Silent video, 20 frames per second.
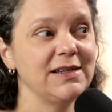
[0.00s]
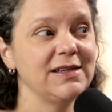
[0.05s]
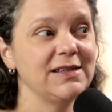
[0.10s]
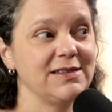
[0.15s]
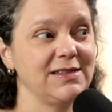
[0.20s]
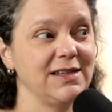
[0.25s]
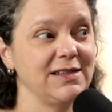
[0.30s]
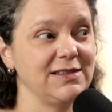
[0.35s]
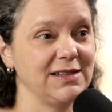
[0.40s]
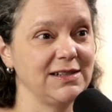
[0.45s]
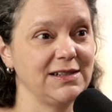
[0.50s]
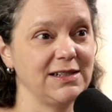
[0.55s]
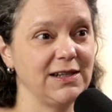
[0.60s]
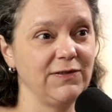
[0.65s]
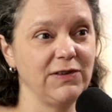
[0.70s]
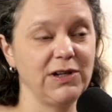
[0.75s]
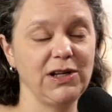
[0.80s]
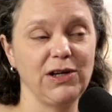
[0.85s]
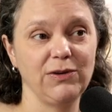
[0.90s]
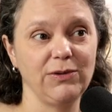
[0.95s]

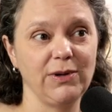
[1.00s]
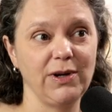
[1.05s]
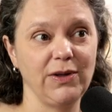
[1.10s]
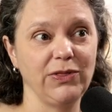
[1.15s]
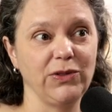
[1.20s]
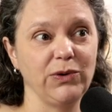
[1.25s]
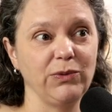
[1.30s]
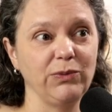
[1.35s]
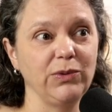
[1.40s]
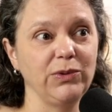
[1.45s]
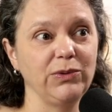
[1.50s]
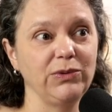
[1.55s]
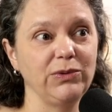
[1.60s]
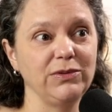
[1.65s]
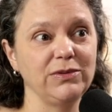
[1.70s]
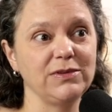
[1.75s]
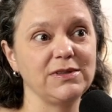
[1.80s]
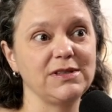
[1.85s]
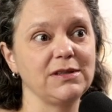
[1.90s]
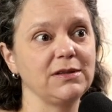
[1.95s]
sensitivity around the
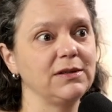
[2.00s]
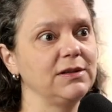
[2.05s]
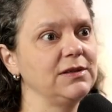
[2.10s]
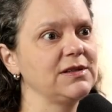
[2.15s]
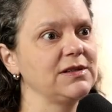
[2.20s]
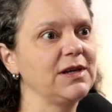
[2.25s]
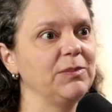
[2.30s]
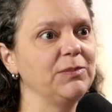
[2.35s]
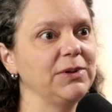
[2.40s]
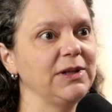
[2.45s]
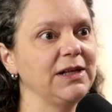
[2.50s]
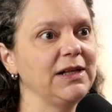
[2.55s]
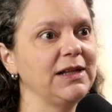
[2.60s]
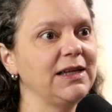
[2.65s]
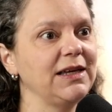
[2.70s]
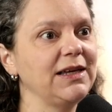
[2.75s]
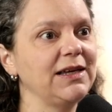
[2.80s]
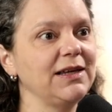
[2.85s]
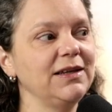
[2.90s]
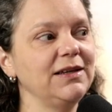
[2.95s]
wounds is
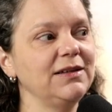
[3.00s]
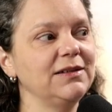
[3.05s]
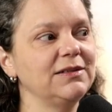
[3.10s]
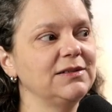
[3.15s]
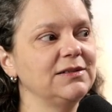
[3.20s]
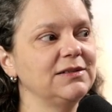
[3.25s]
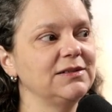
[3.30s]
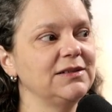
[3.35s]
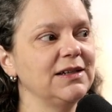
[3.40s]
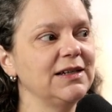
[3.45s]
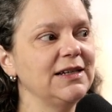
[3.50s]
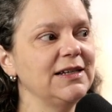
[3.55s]
completely healed,